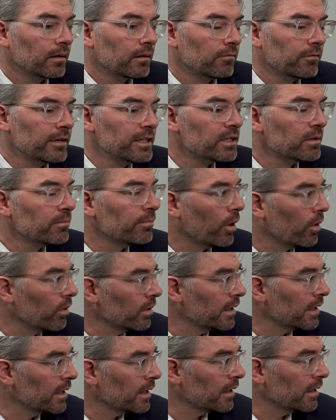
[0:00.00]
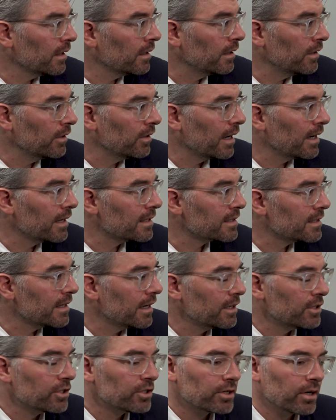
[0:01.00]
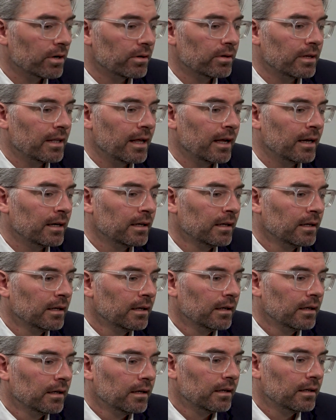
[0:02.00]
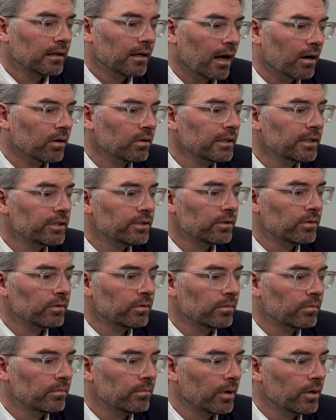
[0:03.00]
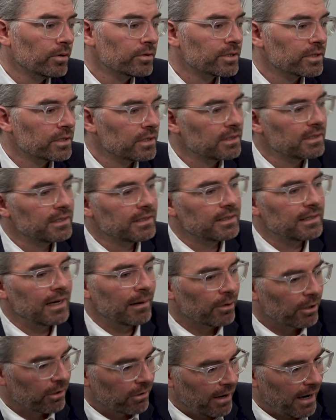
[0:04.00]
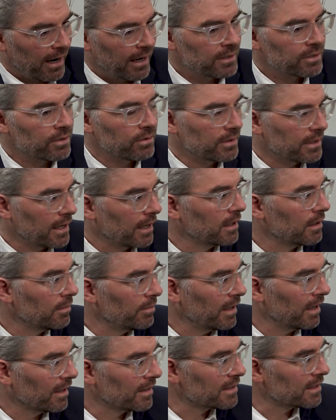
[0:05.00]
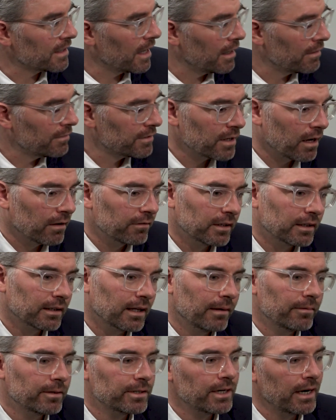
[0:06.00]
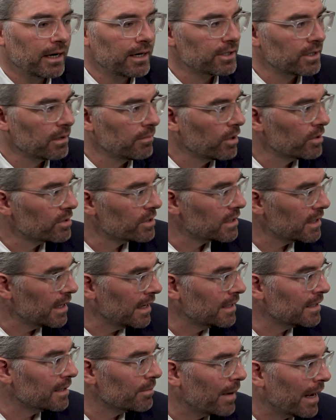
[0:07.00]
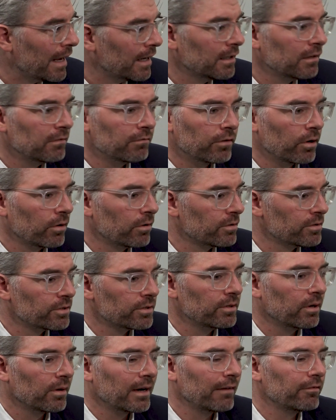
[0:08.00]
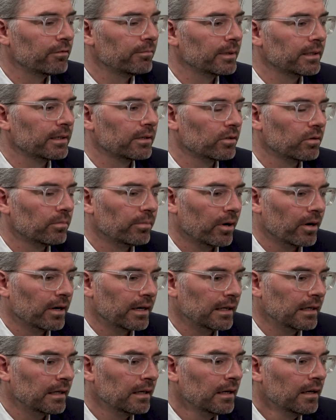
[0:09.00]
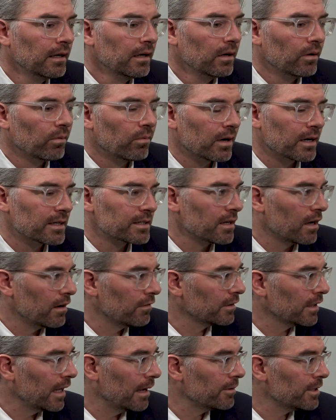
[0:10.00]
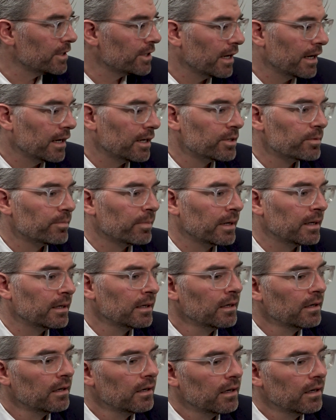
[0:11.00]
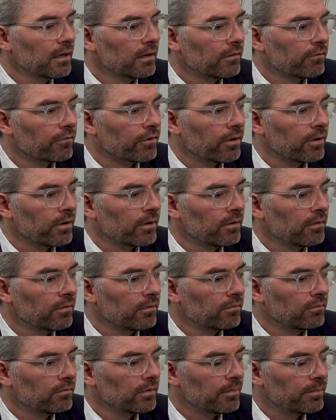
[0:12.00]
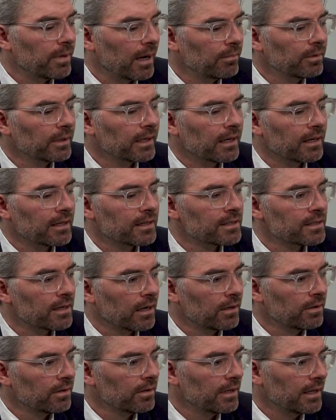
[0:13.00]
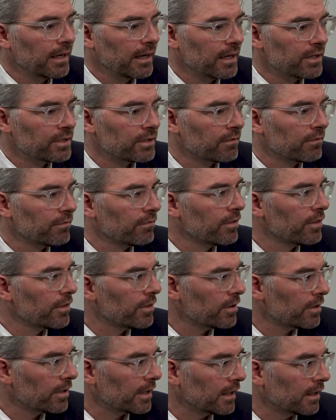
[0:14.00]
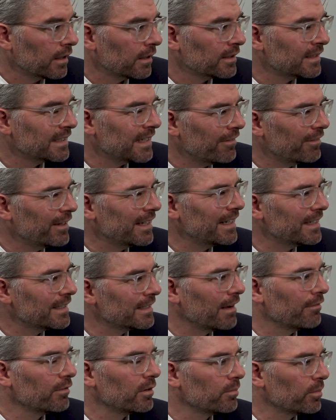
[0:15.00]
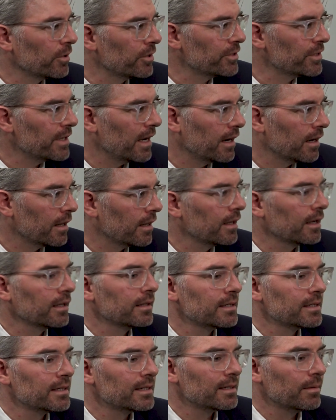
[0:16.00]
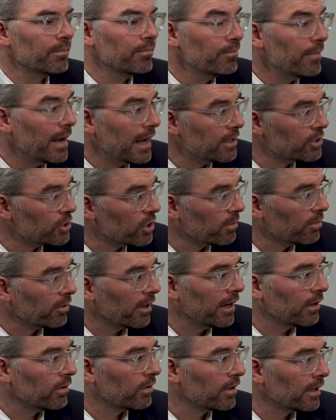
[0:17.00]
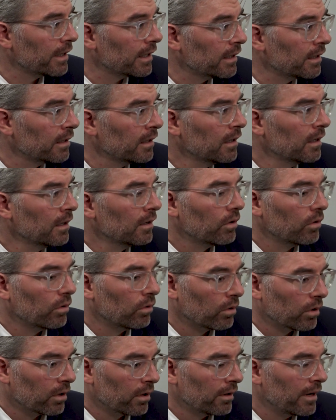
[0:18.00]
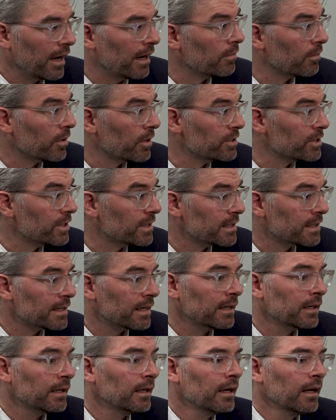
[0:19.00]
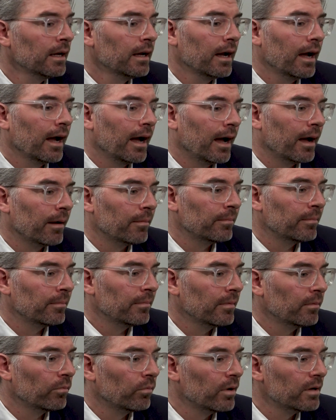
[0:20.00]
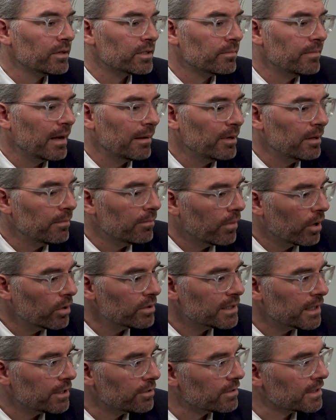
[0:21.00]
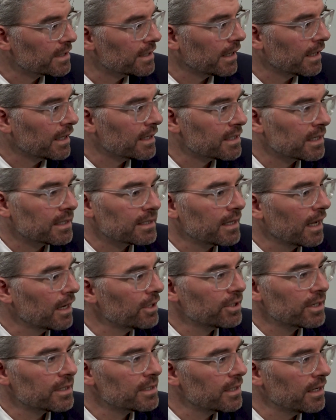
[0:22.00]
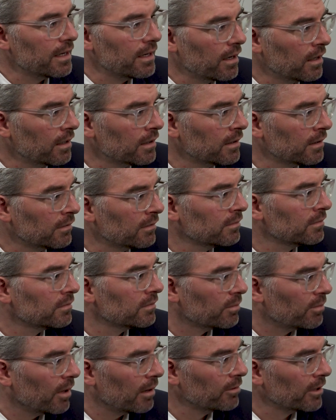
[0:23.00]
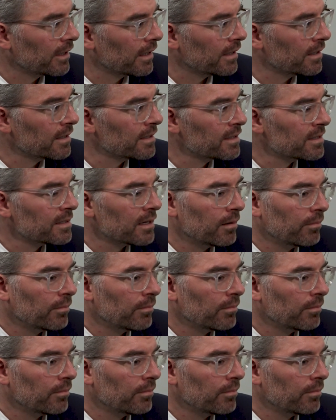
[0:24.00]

Recent polling in the United States showed that not only do most Democrats, who tend to be on the side of solving climate change, and most independent voters who don't have a political party want to solve climate change, but for Republicans under the age of 30, 77% think this is a major priority or an emergency. What's maybe most interesting is it's not just the young Republicans.